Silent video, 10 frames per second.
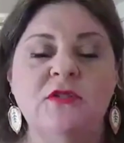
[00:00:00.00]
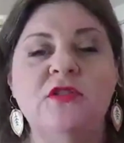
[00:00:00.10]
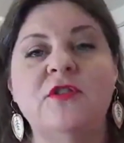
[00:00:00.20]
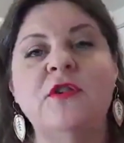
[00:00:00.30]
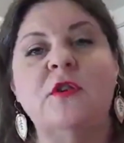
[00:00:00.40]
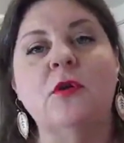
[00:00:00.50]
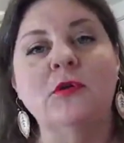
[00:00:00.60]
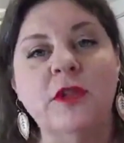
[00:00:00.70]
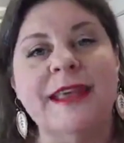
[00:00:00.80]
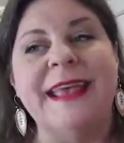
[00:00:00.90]
So if you go
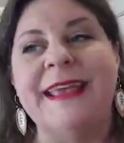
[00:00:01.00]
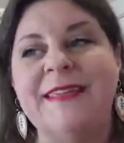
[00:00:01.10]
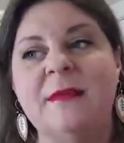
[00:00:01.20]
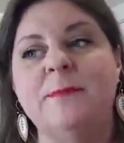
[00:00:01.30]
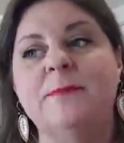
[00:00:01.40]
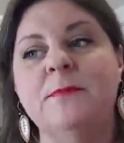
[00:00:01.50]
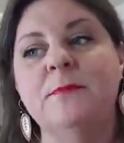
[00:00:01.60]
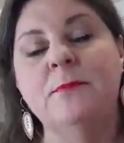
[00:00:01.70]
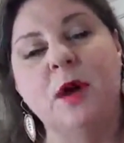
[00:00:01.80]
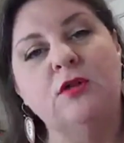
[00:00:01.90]
look in the
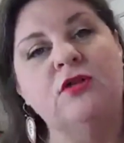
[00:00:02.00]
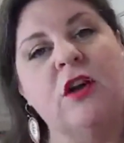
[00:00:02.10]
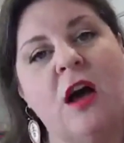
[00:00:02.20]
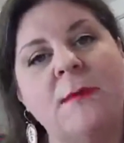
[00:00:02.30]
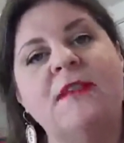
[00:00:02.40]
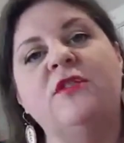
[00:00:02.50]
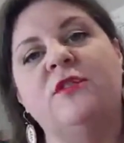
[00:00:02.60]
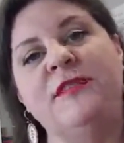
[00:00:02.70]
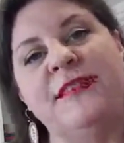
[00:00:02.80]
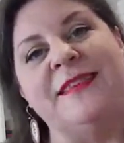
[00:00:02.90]
post comments, you'll
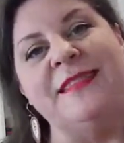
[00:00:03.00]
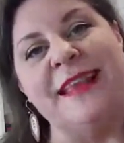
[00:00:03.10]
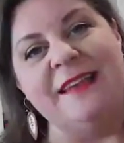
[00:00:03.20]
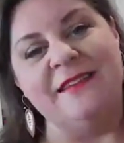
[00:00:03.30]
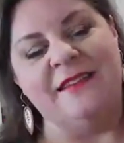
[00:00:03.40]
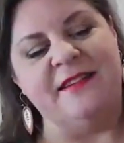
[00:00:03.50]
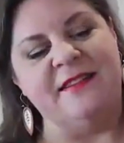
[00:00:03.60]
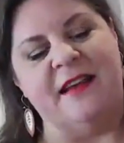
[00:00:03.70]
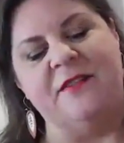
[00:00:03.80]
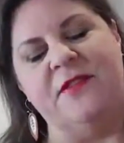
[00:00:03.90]
see the link to the
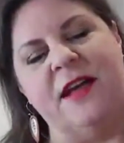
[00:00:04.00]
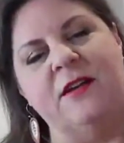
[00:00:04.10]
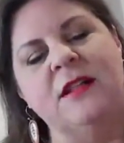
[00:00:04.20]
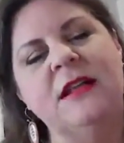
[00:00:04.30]
design file.